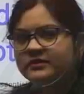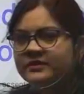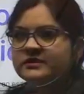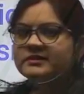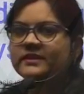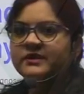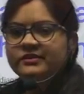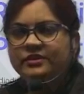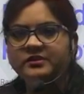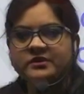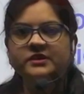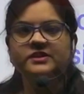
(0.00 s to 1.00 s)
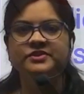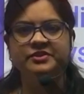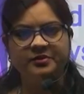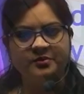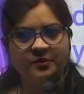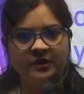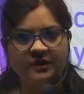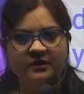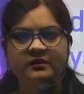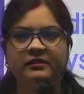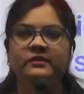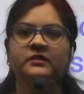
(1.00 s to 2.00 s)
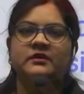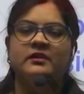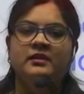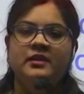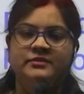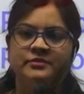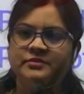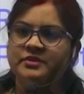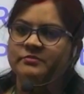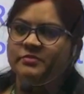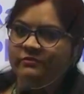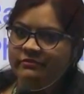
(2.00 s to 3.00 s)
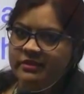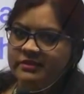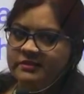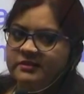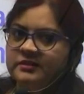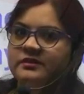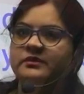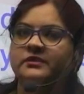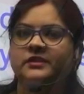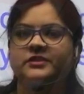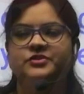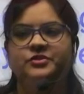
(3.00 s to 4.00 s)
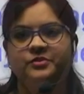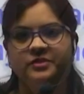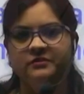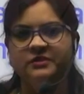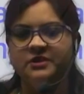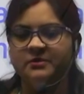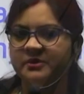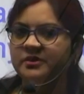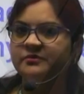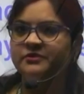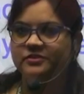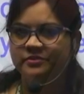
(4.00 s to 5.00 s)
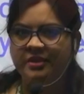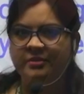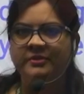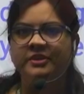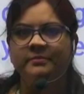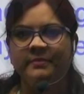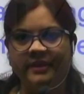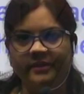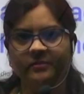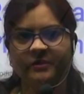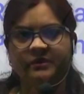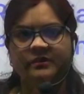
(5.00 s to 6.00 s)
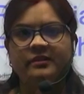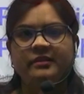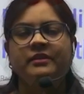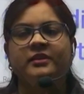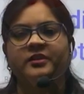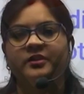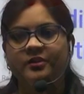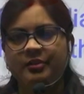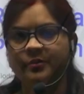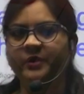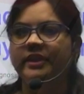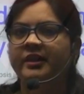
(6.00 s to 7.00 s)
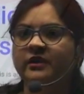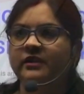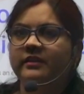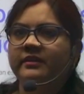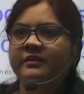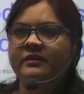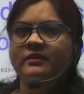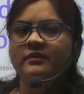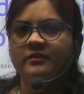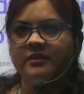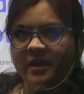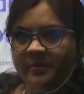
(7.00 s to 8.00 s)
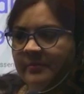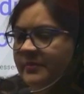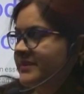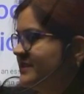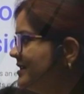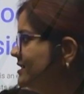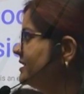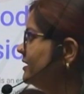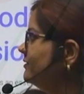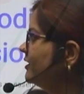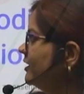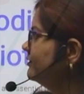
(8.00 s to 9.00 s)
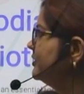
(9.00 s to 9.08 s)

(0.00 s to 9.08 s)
this side Dr. Kanchan, Associate Professor in Jyoti Vidyapeeth Physiotherapy Department. Today I am presenting one of the